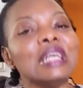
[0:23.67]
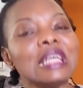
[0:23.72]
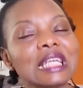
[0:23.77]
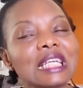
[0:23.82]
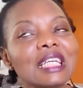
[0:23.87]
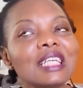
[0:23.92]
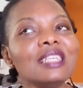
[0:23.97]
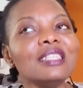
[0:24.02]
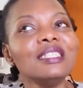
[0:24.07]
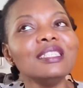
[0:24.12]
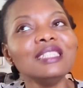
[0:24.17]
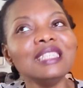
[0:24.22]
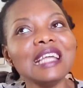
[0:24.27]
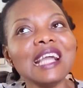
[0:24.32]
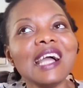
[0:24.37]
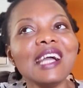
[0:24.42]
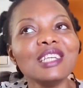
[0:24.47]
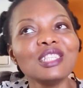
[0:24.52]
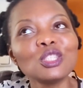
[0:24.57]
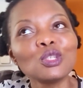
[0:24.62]
in
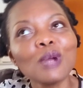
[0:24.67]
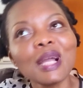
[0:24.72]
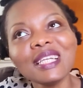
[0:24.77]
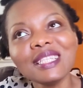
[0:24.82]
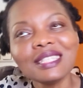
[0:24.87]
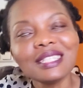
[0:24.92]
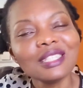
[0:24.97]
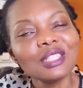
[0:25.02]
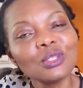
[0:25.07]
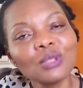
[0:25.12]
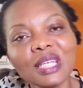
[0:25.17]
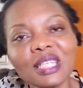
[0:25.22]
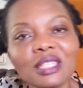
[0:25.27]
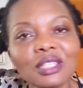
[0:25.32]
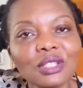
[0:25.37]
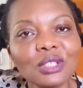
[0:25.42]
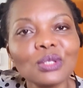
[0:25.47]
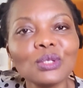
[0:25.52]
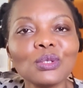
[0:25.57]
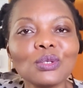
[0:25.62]
year
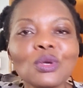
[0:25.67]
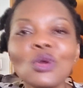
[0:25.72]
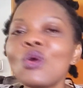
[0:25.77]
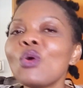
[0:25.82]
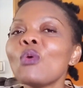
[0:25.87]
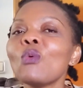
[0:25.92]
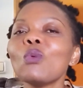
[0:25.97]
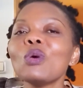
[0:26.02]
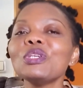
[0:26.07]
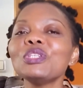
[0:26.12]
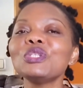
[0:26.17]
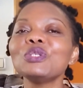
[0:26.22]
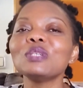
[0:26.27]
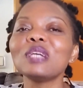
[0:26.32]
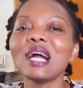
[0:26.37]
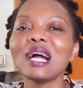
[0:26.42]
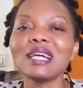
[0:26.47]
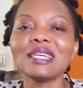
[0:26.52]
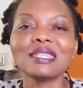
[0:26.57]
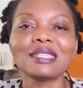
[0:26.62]
2022, what you
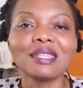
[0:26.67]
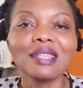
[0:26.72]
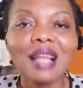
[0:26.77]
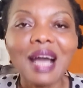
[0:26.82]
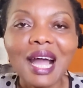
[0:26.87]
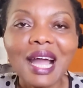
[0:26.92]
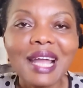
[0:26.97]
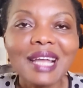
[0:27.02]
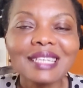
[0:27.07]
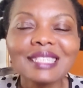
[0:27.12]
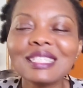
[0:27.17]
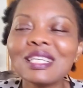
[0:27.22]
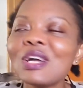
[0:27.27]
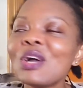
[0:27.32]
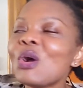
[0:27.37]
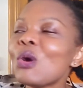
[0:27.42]
guys liked,